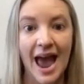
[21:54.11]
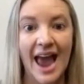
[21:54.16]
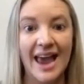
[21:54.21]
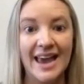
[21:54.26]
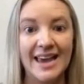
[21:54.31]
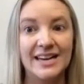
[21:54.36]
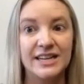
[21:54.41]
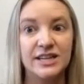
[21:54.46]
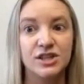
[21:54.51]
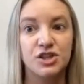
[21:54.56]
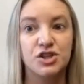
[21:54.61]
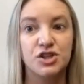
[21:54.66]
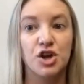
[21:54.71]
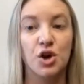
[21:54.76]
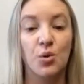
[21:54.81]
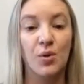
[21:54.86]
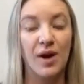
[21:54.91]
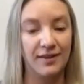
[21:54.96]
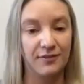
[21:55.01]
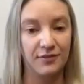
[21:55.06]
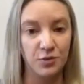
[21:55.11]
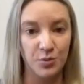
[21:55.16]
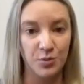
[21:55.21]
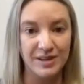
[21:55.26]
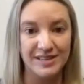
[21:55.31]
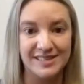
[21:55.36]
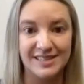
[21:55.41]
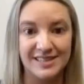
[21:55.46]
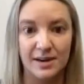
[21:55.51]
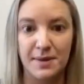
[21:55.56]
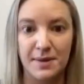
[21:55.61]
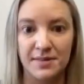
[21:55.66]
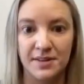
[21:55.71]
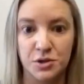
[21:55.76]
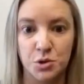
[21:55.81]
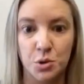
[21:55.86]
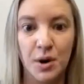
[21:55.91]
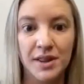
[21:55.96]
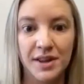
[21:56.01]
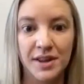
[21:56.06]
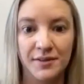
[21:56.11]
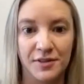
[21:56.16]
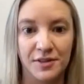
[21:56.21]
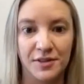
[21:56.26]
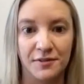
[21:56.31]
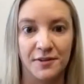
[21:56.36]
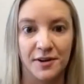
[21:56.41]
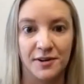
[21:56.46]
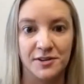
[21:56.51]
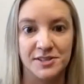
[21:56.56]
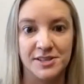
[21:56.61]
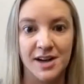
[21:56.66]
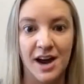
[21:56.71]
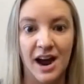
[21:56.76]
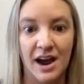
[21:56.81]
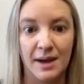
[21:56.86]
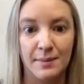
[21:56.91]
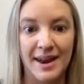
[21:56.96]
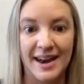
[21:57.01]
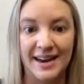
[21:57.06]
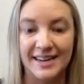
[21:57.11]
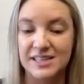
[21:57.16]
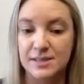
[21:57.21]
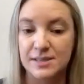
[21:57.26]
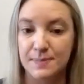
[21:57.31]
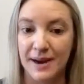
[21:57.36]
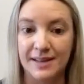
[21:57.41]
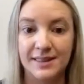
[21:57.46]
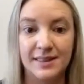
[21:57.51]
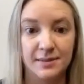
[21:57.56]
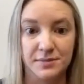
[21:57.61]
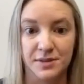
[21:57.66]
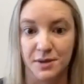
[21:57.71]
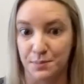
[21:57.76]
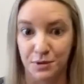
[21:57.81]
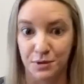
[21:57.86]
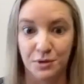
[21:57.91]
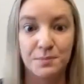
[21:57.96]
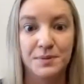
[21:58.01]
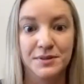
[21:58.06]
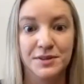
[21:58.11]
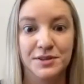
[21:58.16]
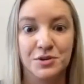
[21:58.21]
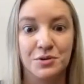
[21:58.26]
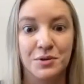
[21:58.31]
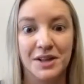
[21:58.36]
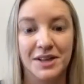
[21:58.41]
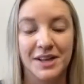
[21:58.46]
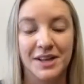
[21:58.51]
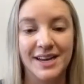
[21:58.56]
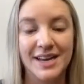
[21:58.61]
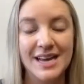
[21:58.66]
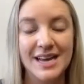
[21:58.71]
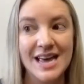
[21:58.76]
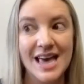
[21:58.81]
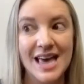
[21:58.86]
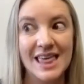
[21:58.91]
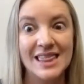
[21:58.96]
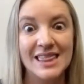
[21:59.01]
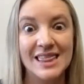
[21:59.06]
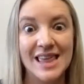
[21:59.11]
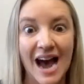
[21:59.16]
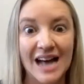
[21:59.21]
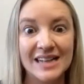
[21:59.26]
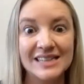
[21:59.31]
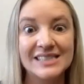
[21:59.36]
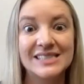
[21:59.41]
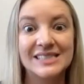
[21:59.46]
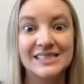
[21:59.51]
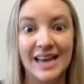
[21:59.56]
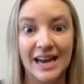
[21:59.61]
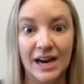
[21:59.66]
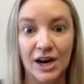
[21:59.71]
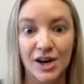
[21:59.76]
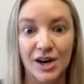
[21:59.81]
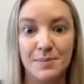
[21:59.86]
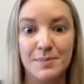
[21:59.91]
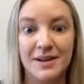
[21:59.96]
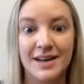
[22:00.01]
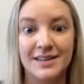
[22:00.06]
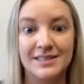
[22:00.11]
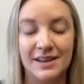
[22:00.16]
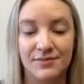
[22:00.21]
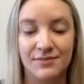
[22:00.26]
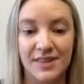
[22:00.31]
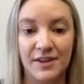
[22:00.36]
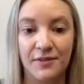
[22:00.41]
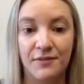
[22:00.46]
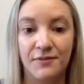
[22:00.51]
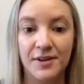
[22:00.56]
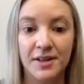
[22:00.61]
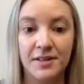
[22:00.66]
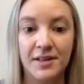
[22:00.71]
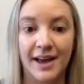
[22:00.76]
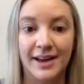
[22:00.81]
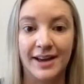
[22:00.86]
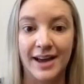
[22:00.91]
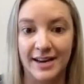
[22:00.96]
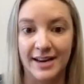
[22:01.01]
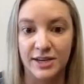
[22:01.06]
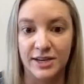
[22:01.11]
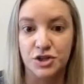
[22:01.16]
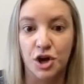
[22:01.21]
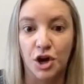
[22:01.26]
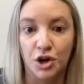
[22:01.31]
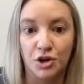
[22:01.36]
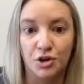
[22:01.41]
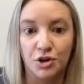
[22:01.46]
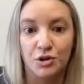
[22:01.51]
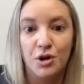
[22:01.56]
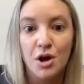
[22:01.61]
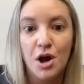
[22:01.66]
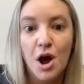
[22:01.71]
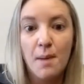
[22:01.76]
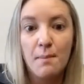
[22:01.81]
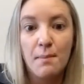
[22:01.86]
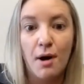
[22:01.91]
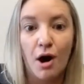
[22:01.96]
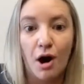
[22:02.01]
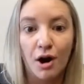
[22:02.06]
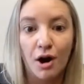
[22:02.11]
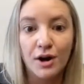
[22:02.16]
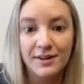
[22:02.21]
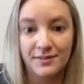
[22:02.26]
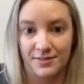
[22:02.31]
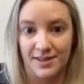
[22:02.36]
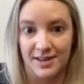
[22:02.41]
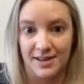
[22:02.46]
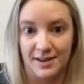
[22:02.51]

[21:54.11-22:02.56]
And so if we sit them on the toilet for the first time and expect them to poop in the toilet, that's scary because if they feel like an internal part of